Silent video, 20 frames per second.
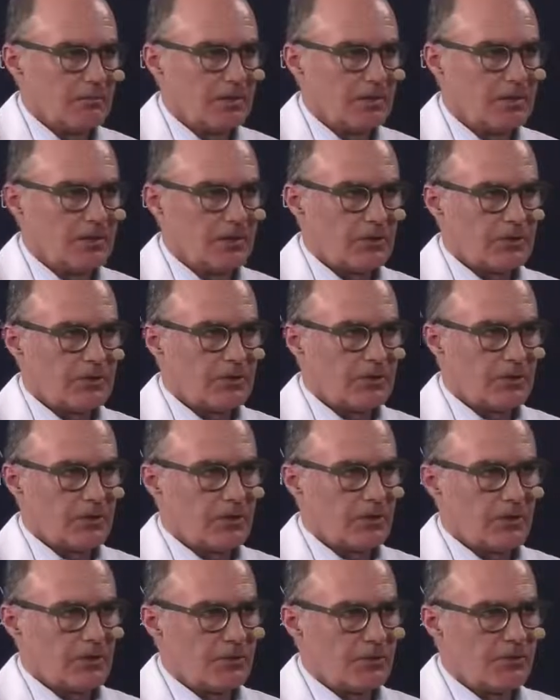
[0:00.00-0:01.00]
Because
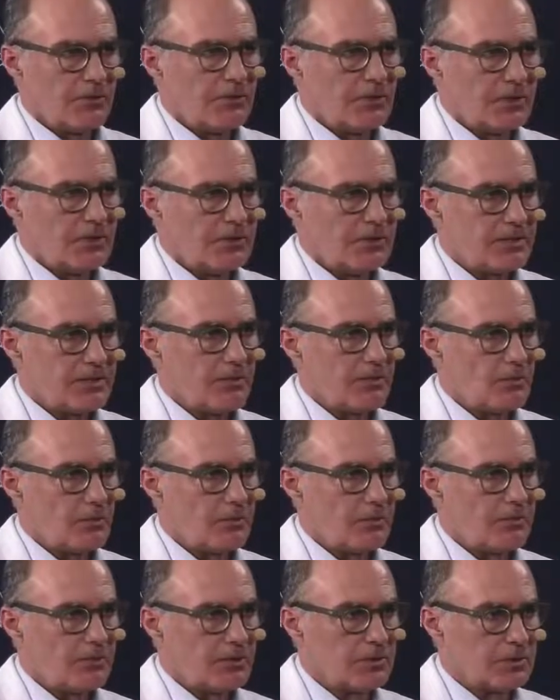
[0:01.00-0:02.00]
men's and
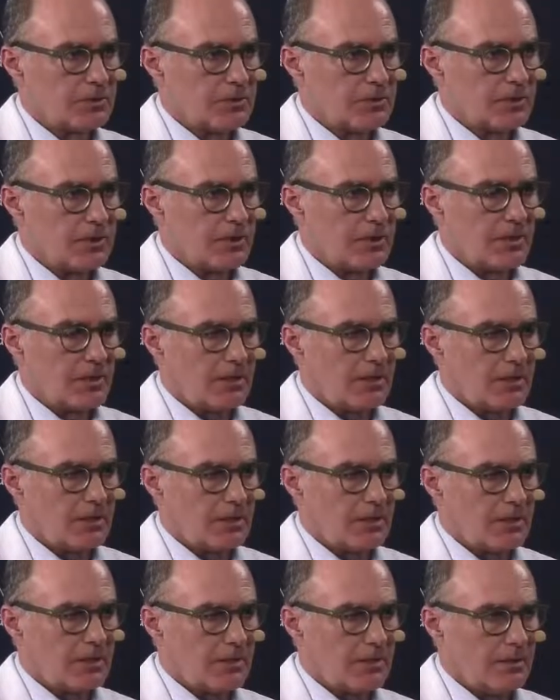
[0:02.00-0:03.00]
women's are
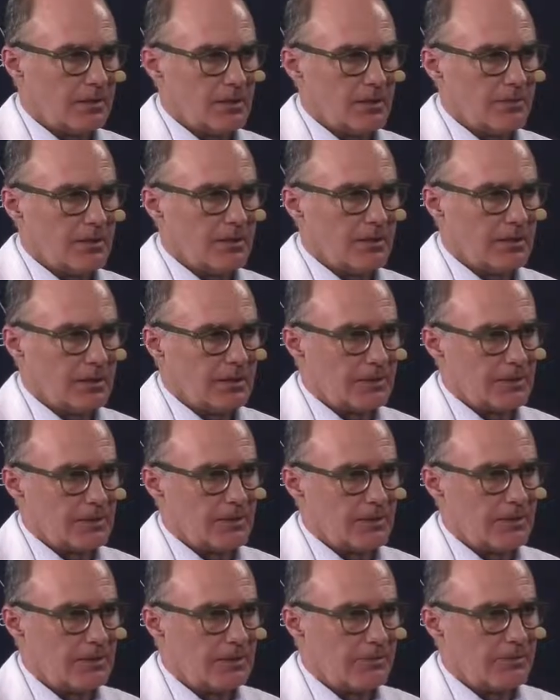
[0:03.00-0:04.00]
the
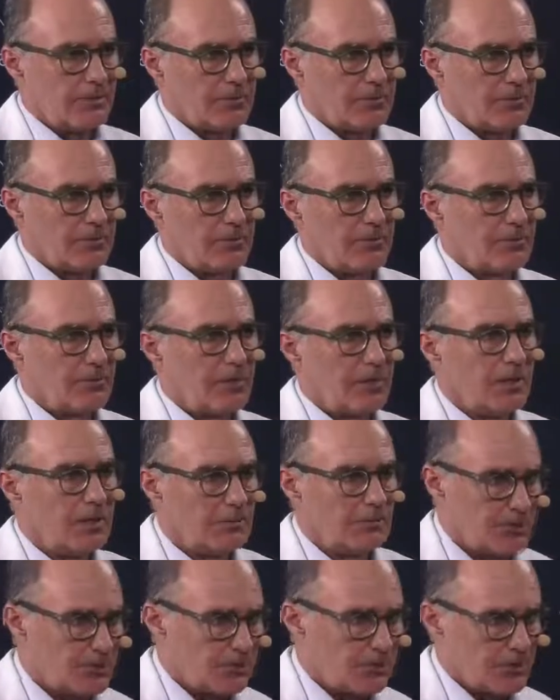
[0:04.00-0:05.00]
same regarding the
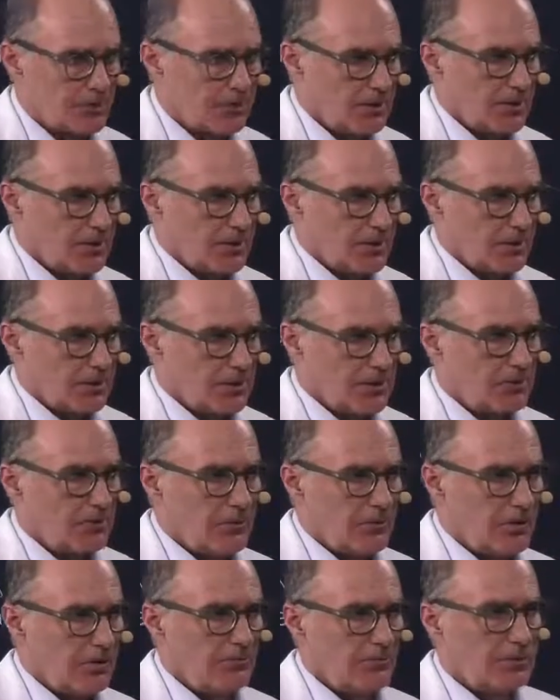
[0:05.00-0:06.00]
lips. They
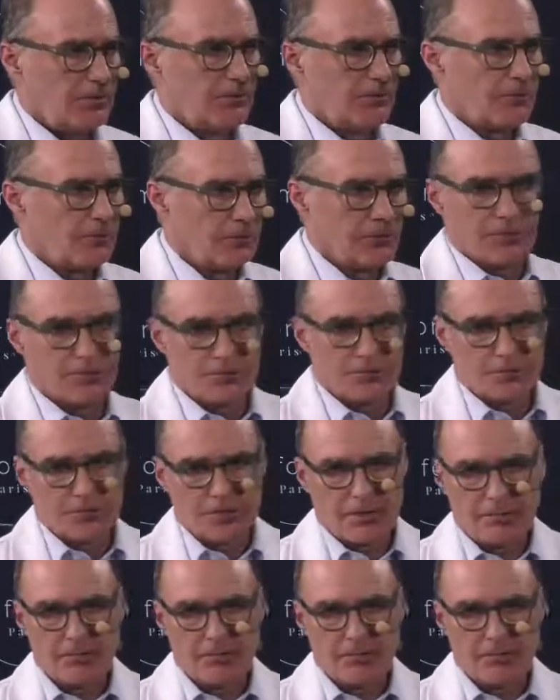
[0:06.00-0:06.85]
don't have different lips.